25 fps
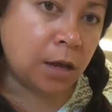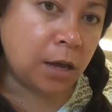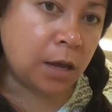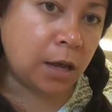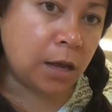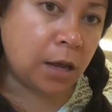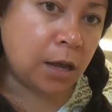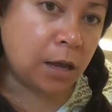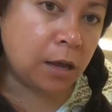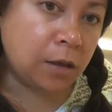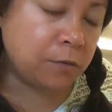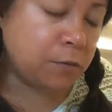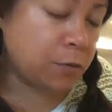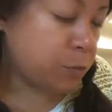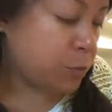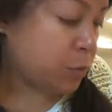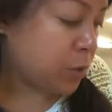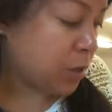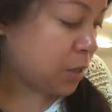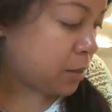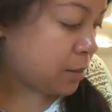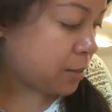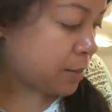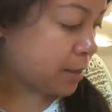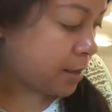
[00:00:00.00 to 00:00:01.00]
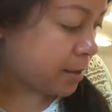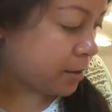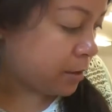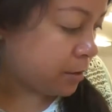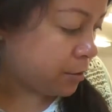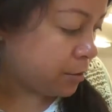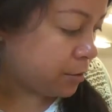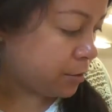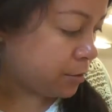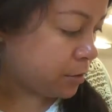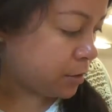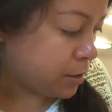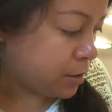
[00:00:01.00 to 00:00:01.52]
And repeat that
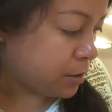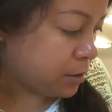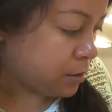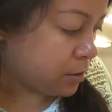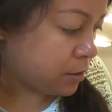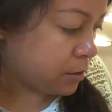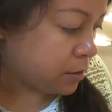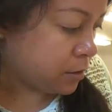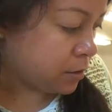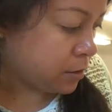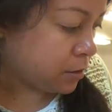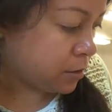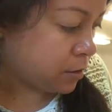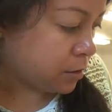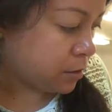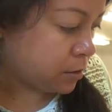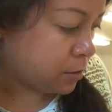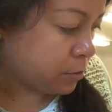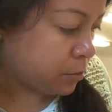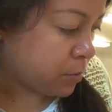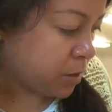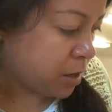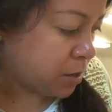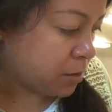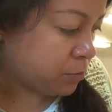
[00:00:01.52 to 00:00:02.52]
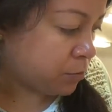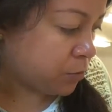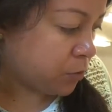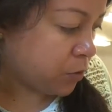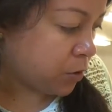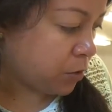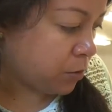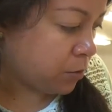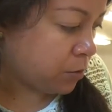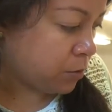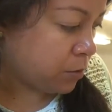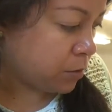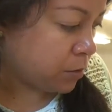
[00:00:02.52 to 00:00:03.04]
underneath on the bottom
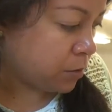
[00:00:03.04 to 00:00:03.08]
row.